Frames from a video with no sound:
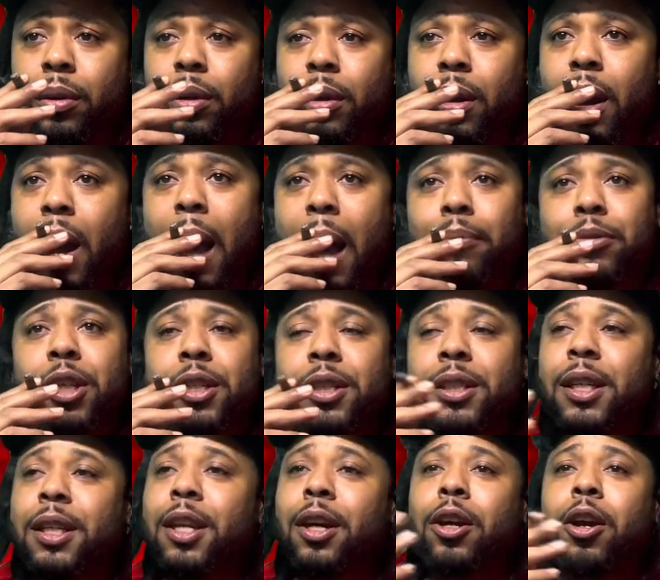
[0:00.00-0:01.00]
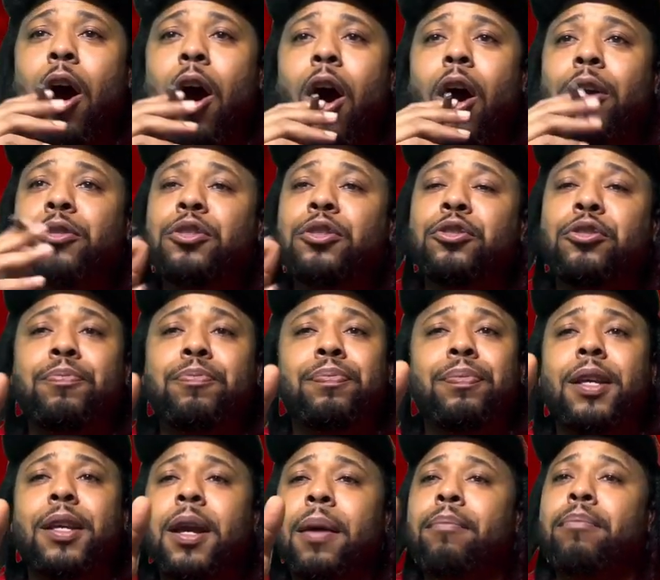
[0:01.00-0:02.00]
I'm just in the car
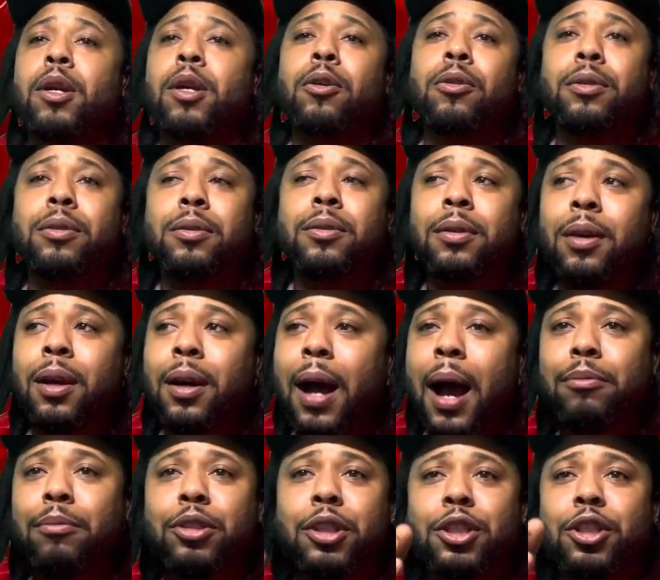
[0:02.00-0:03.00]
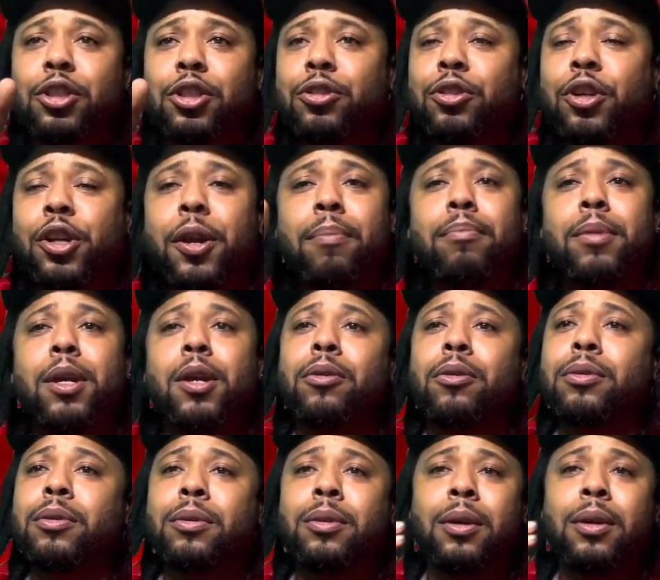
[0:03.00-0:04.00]
commuting. I'm just
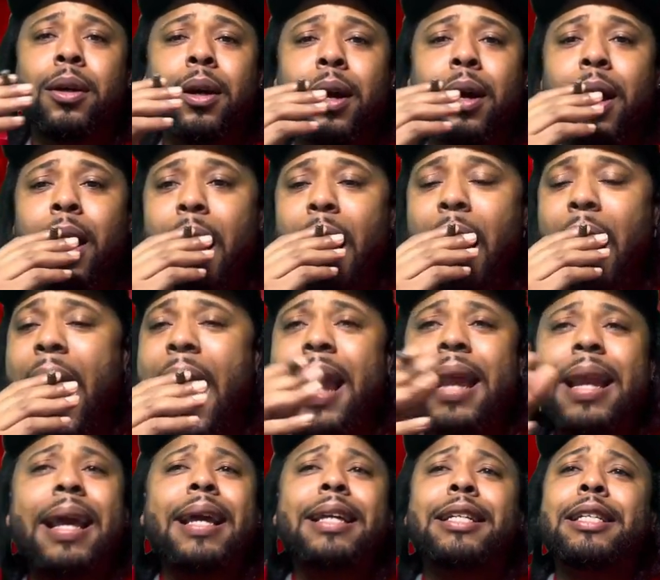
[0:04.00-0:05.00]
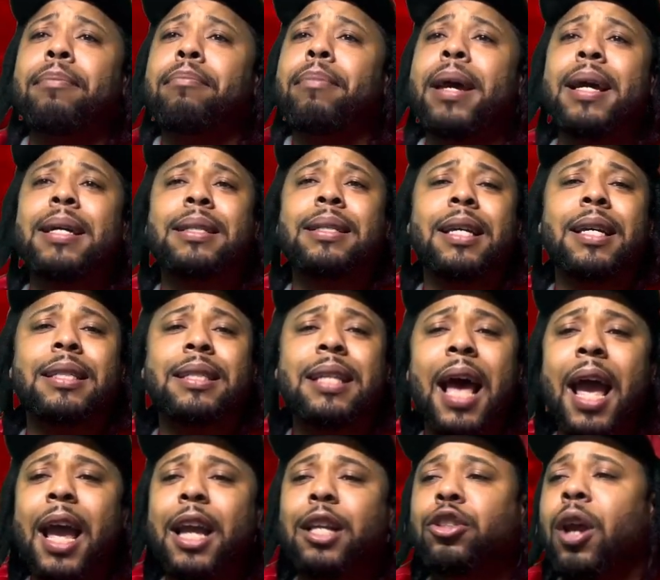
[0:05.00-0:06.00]
commuting. I ain't in your business.
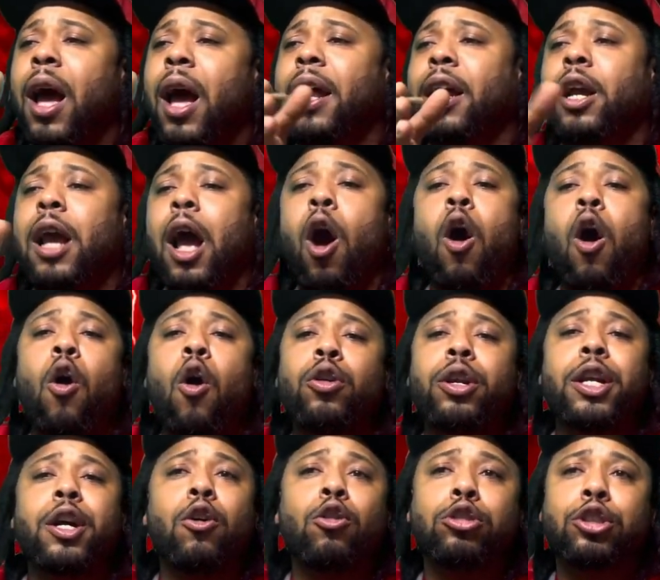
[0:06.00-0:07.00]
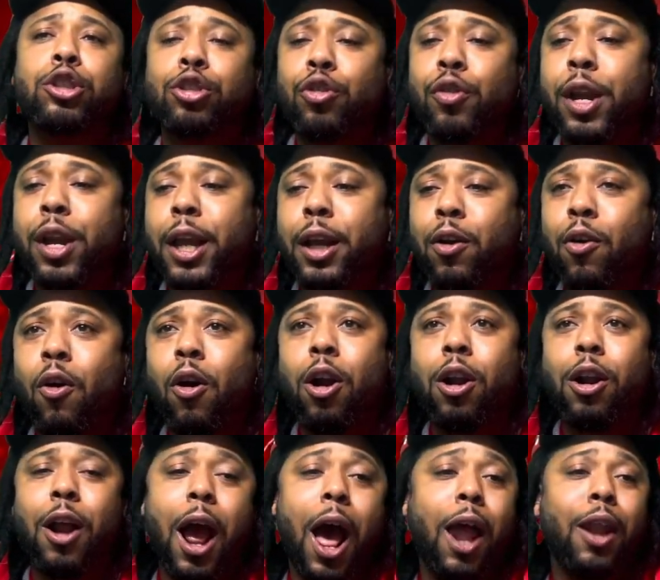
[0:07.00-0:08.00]
I ain't trying to own no street
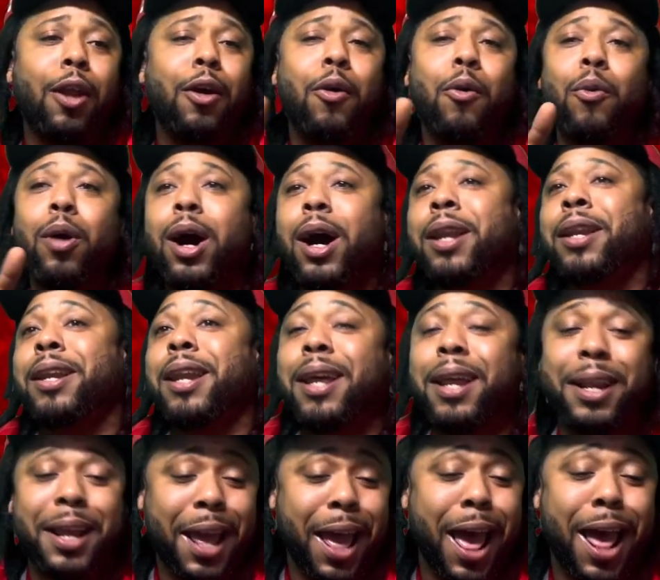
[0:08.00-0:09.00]
corner. I don't want it.